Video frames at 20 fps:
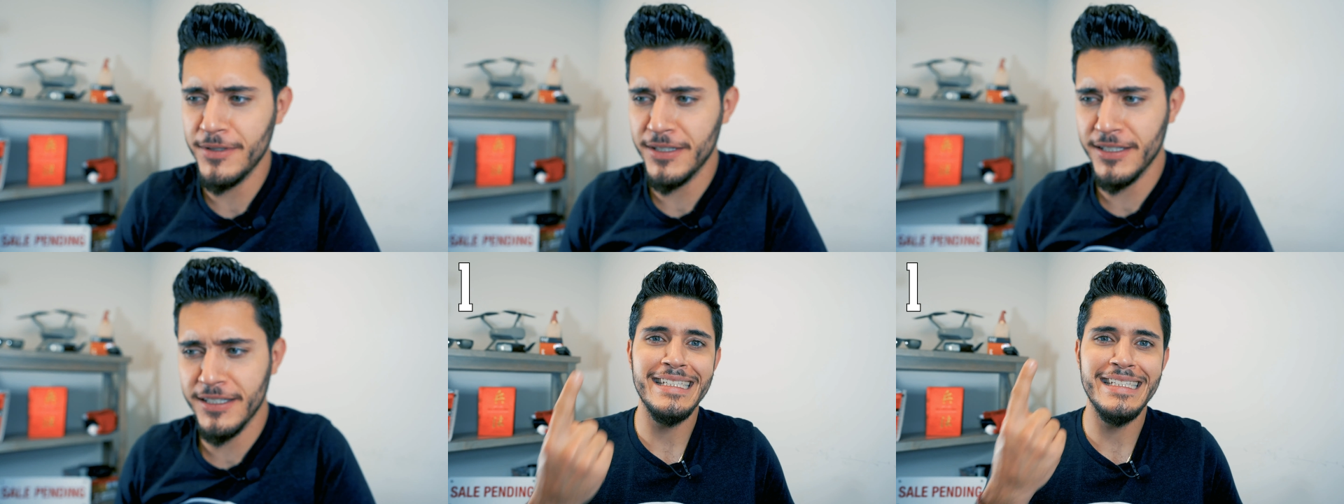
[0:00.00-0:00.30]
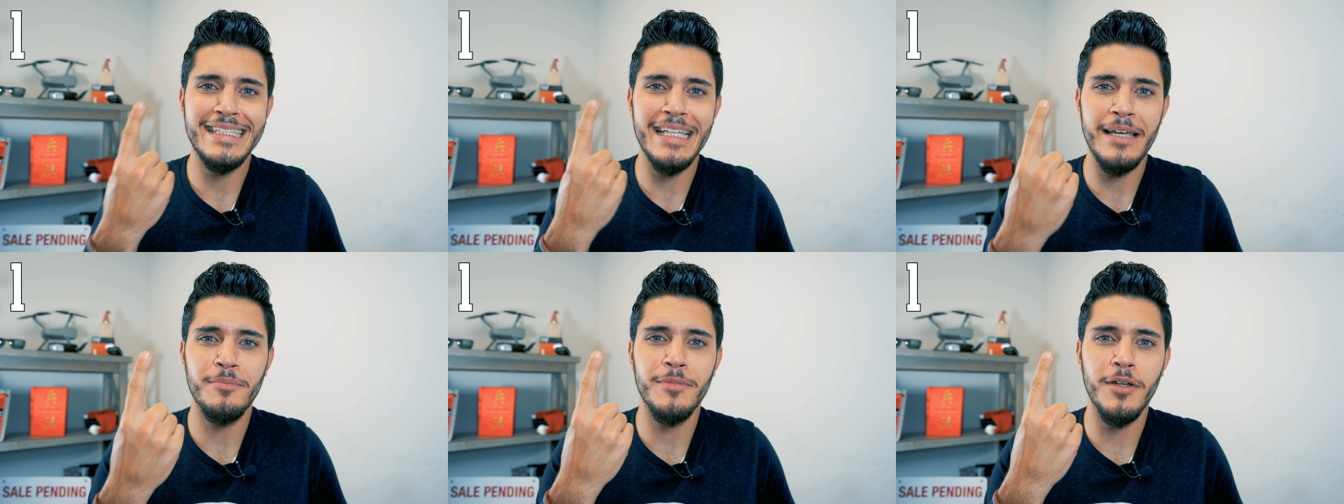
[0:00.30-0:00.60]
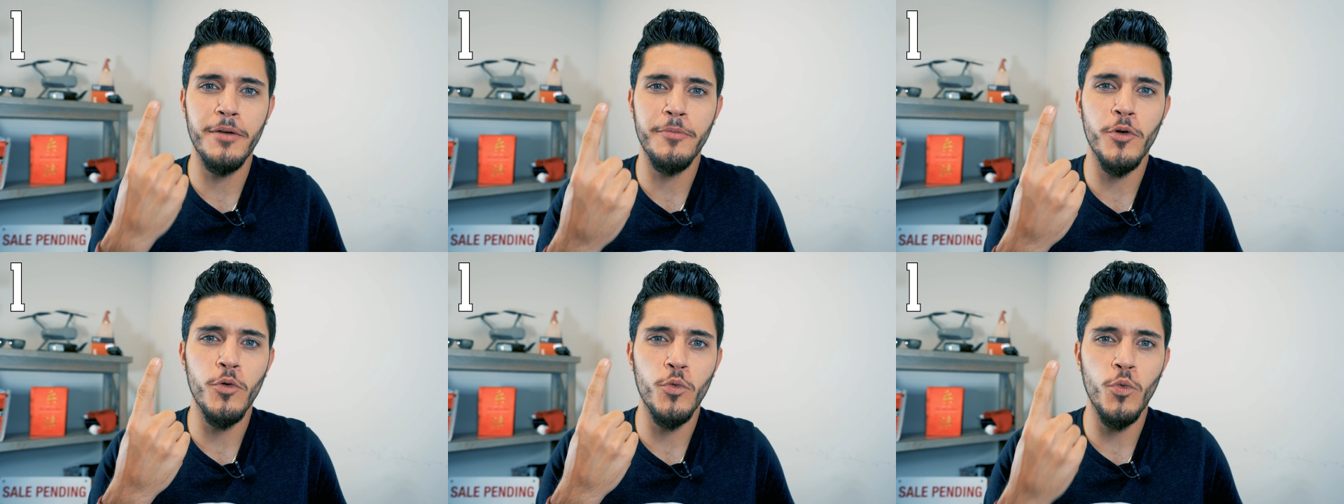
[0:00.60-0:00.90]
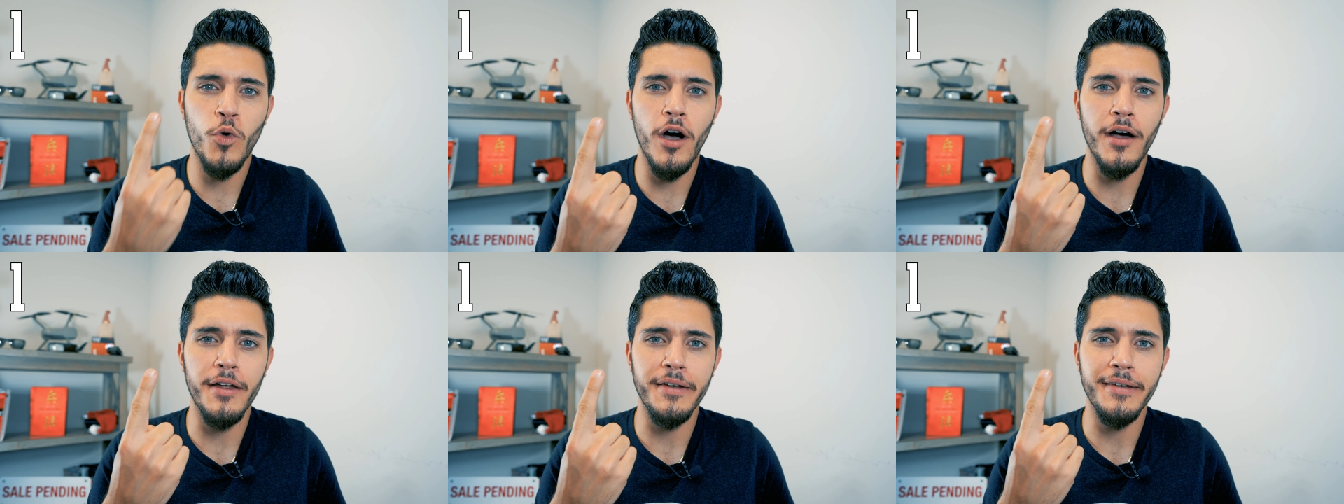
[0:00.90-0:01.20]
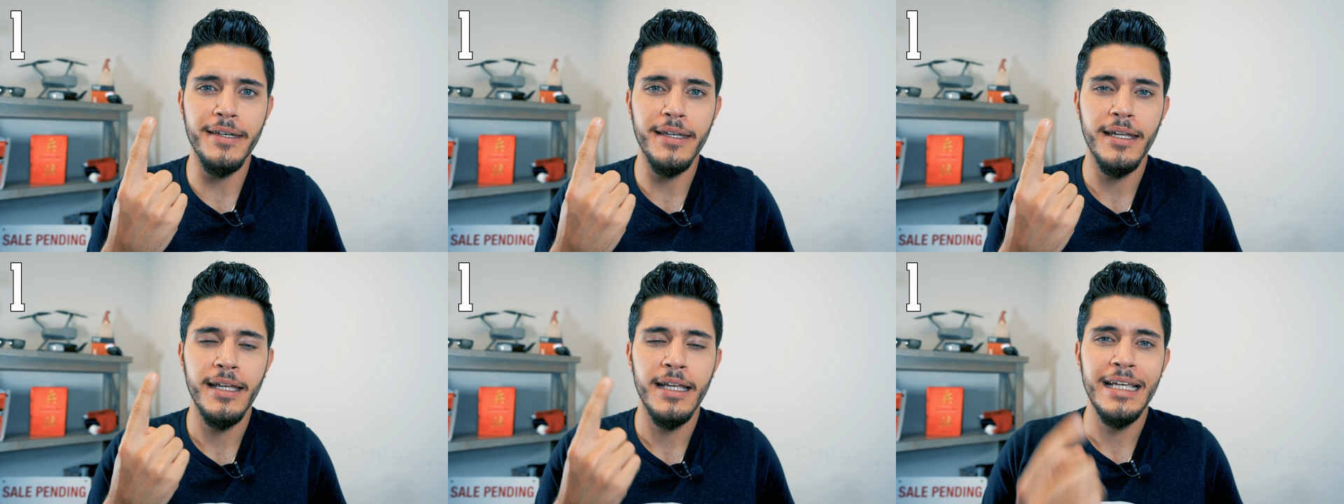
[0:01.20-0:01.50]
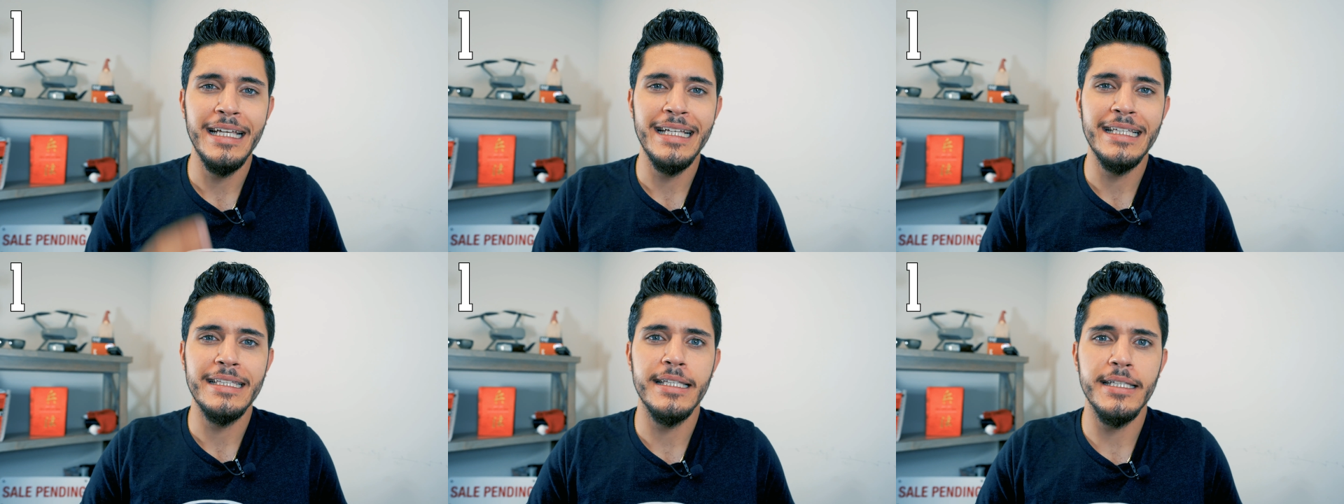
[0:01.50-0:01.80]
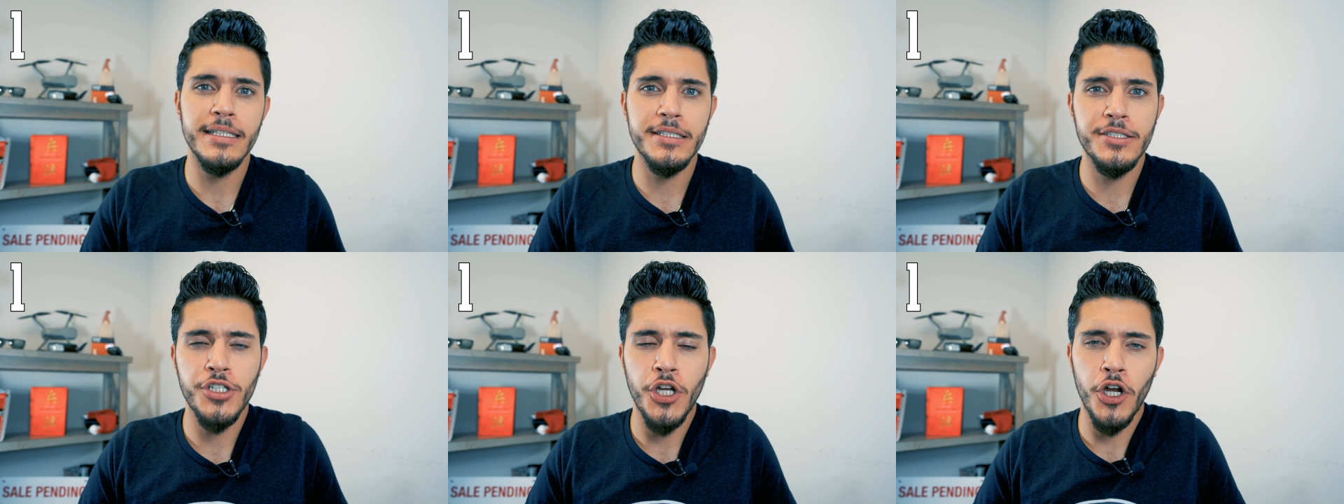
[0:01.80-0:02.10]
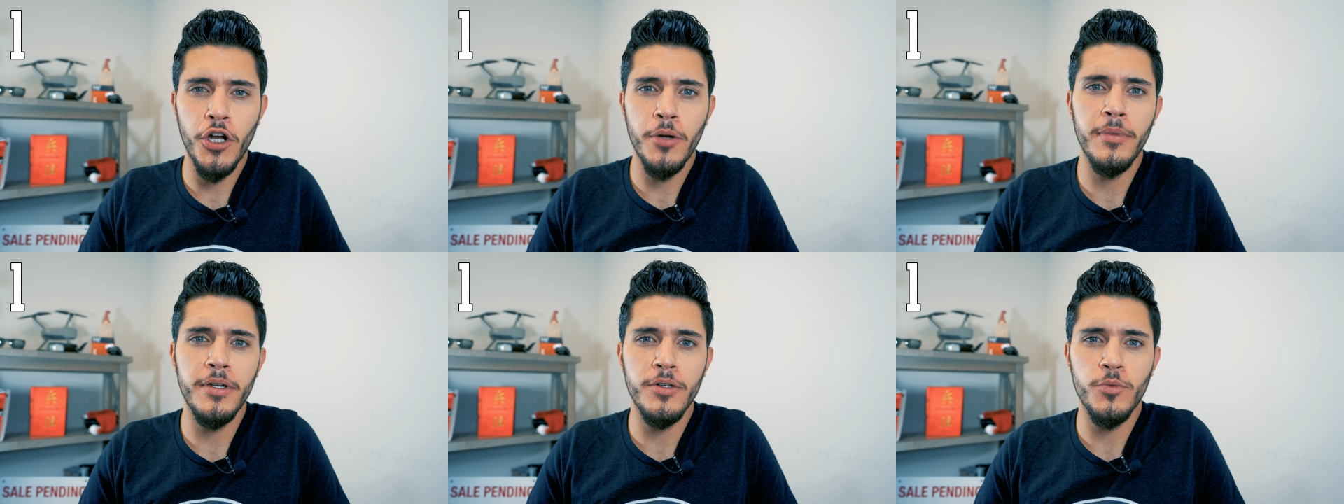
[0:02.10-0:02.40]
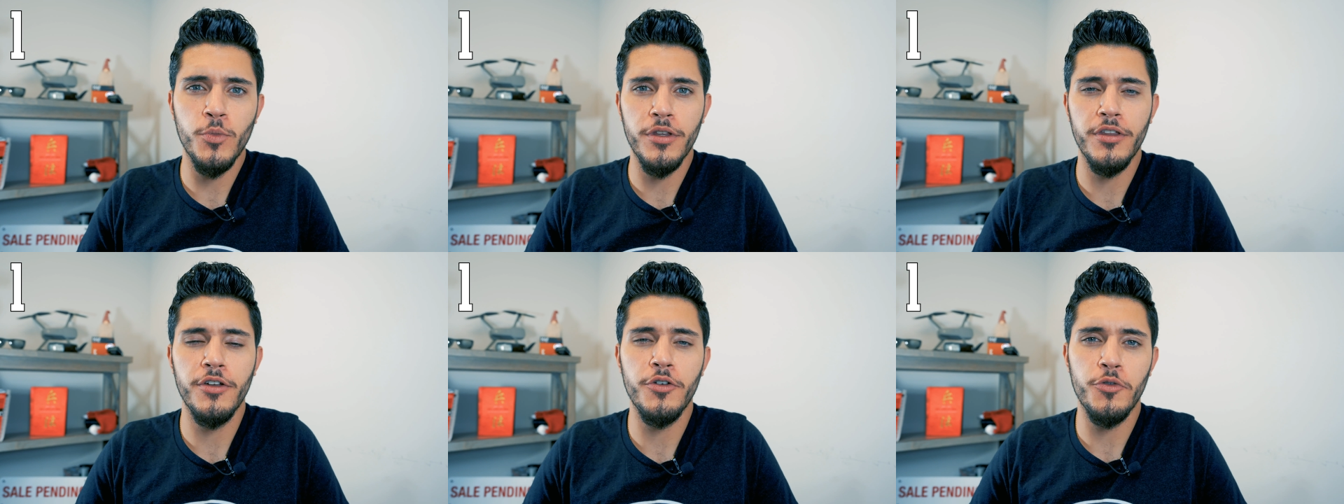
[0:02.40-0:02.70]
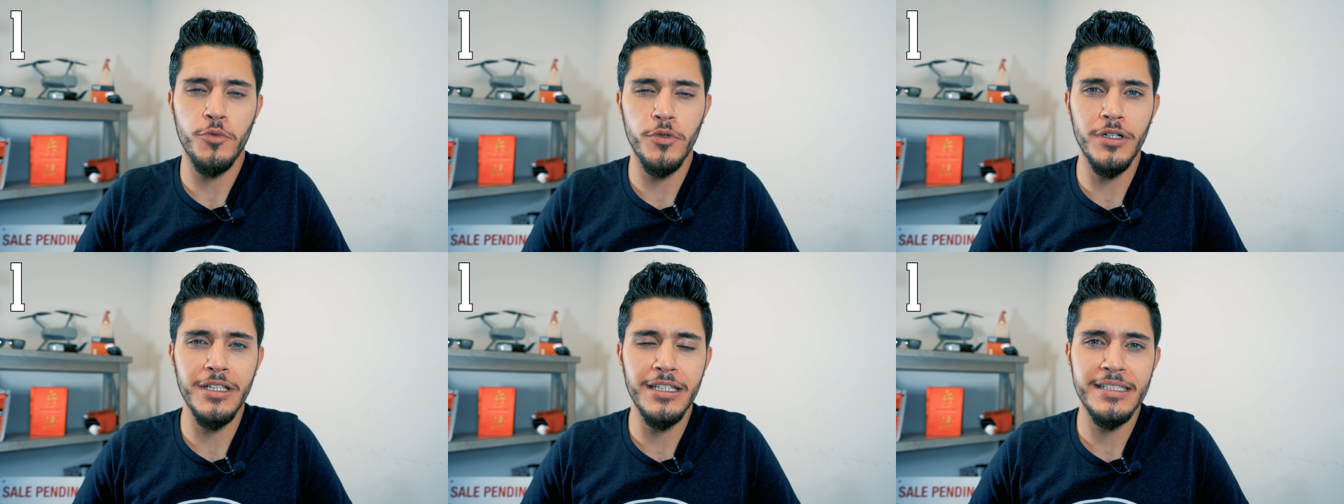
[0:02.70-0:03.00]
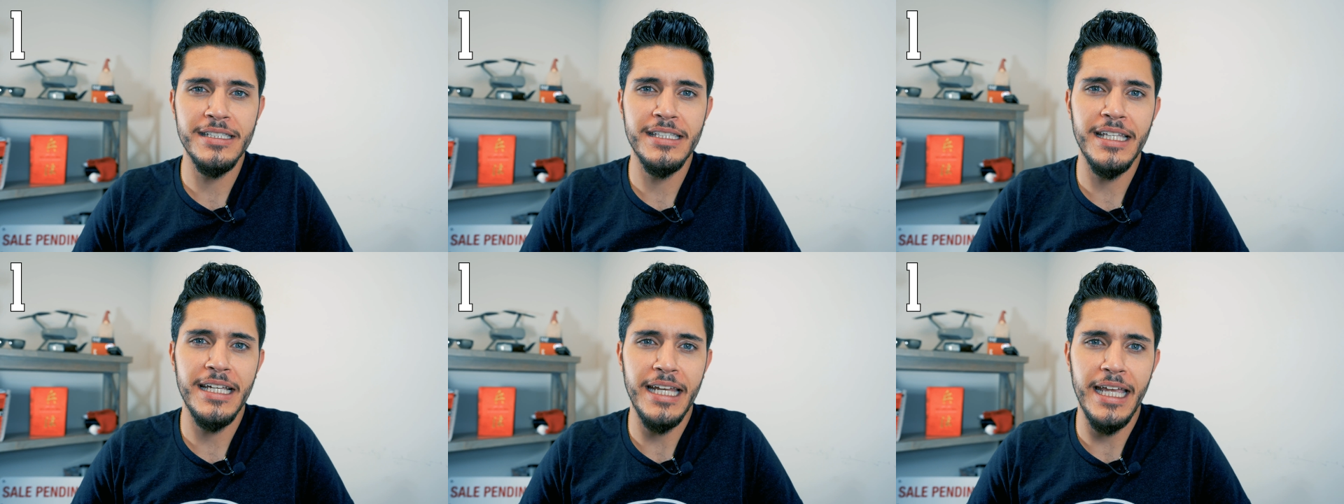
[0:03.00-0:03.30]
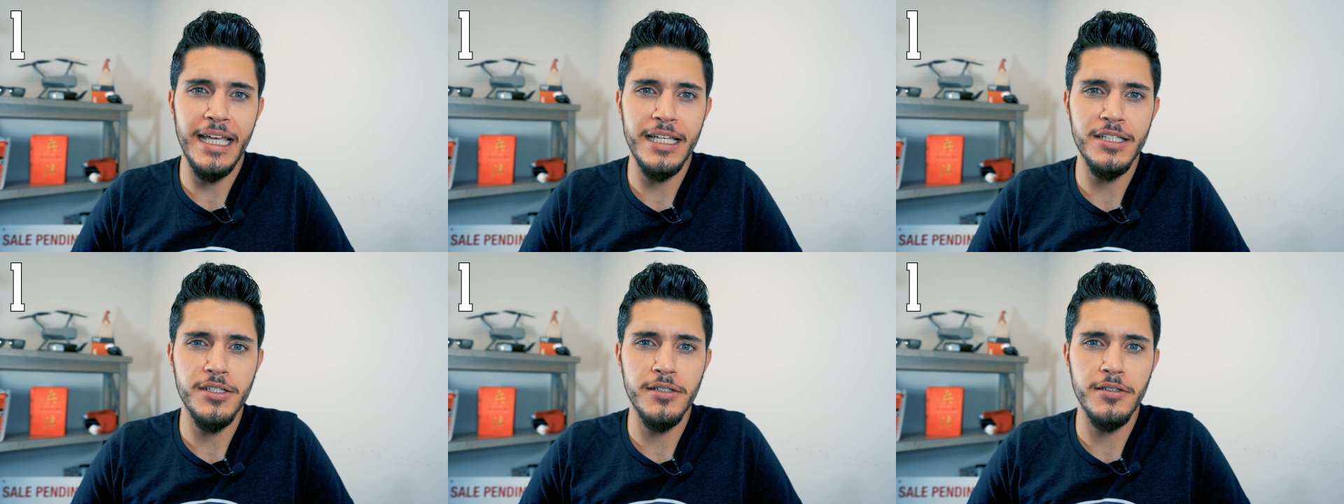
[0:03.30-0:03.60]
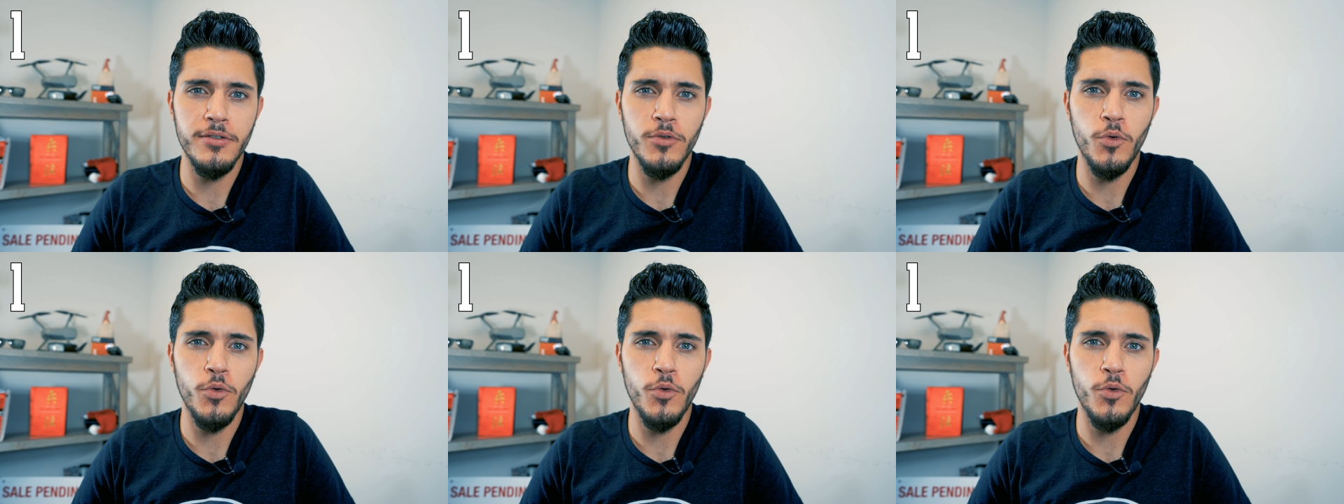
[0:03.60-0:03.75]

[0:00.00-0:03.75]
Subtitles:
Step number 1, determine with your real estate agent